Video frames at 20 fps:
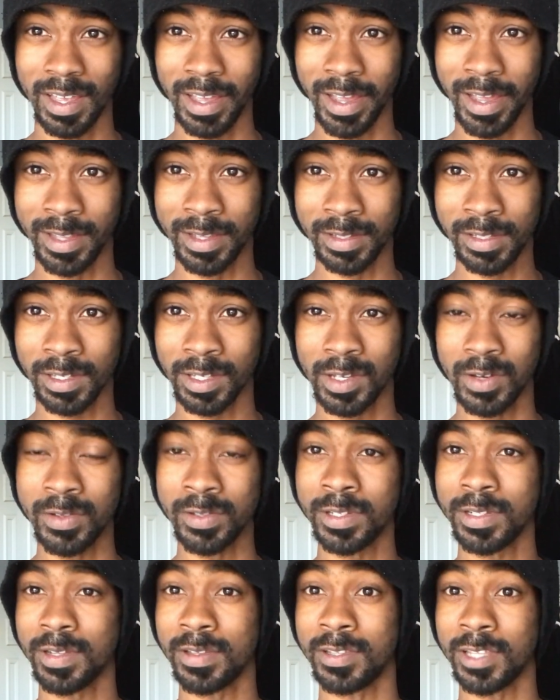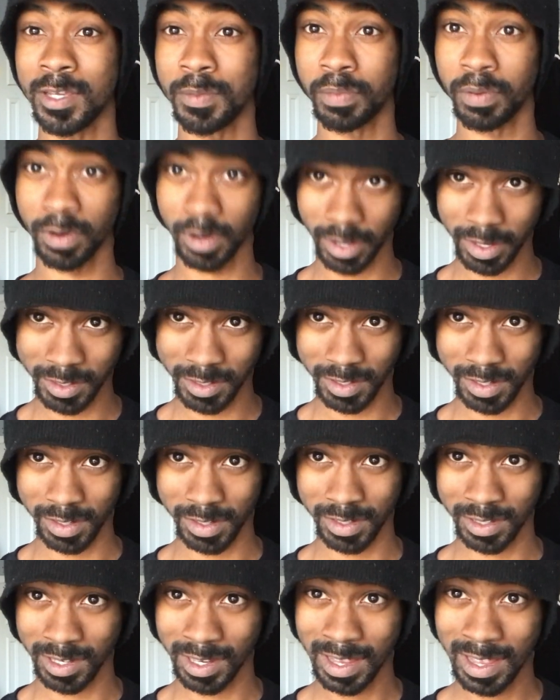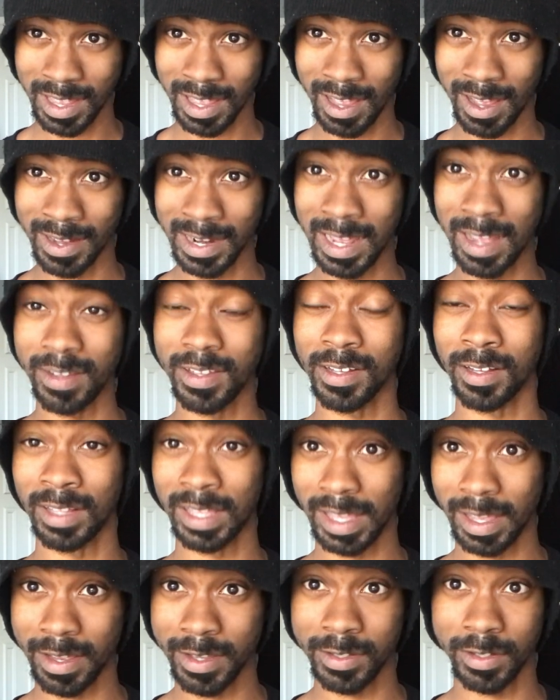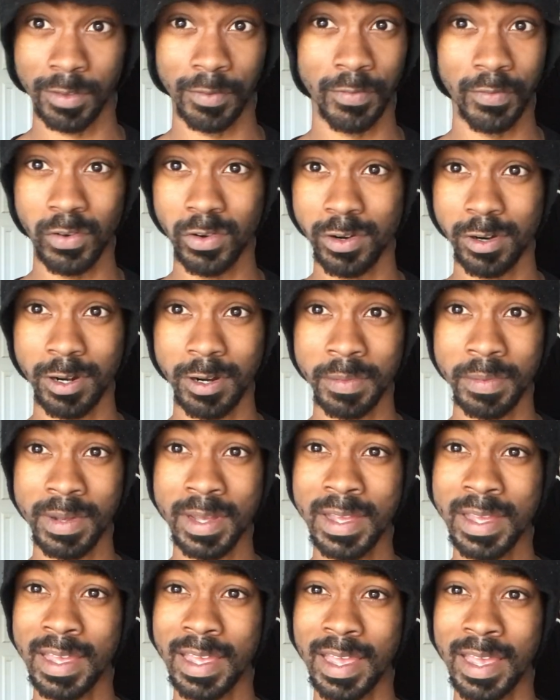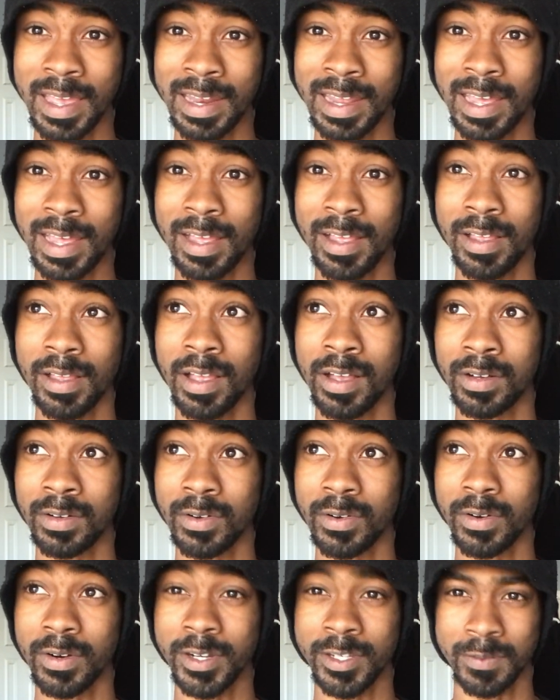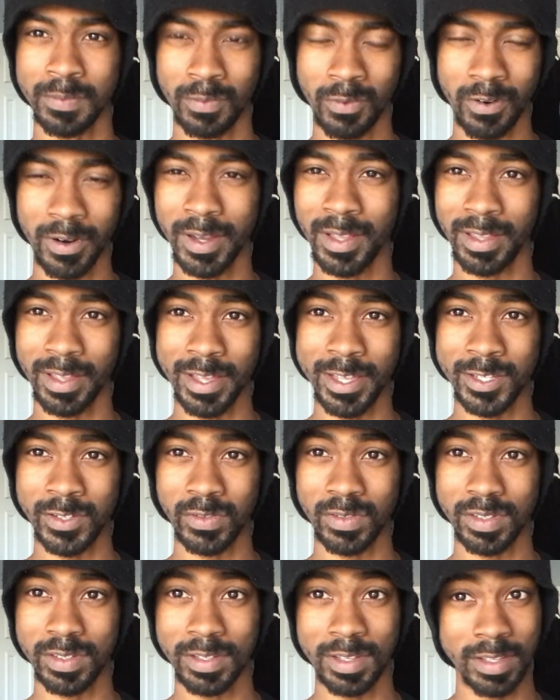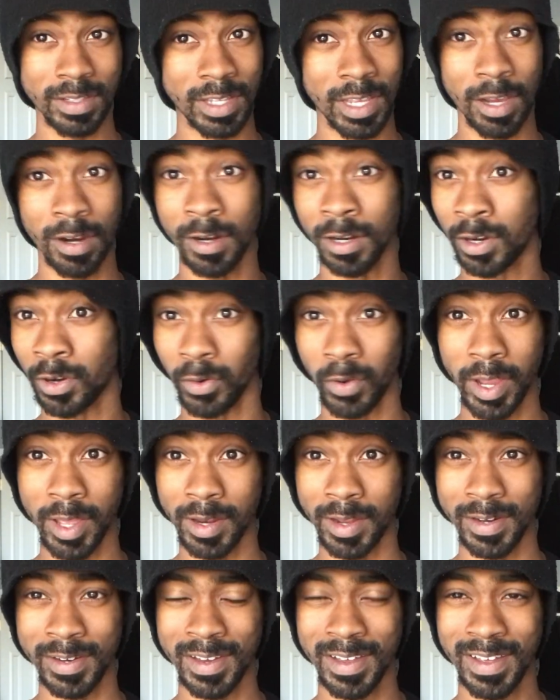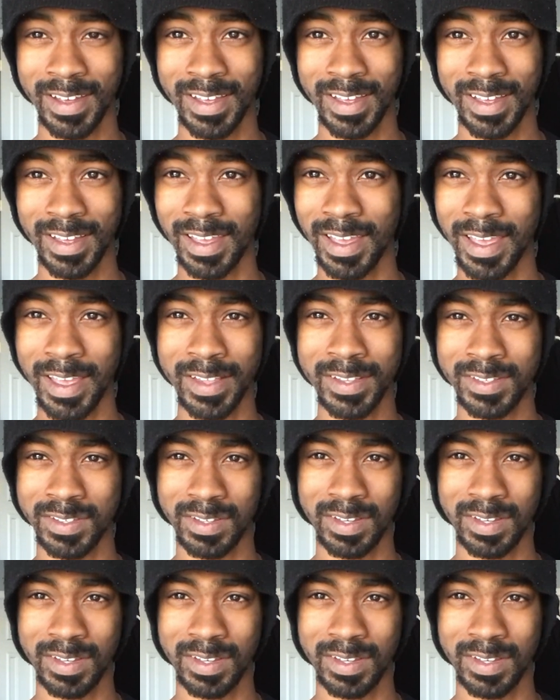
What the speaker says: It doesn't go to the deep process on how the clouds are formed and how, of course, more or less they are created. And